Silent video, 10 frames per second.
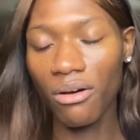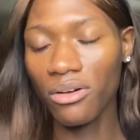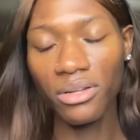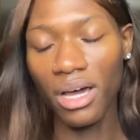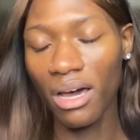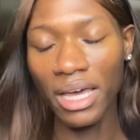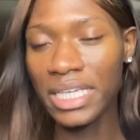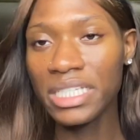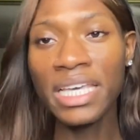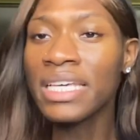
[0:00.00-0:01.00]
on,
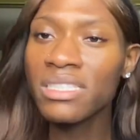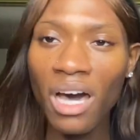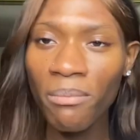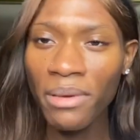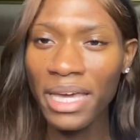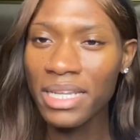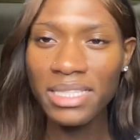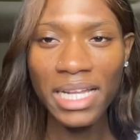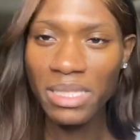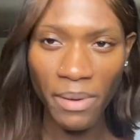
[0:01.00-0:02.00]
he just, he saw me and he
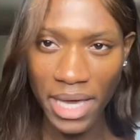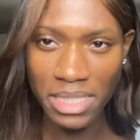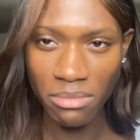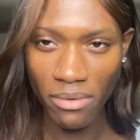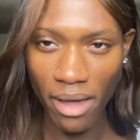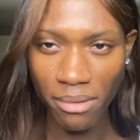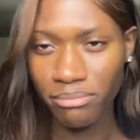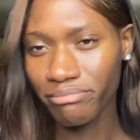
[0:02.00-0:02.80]
started to pants me, right?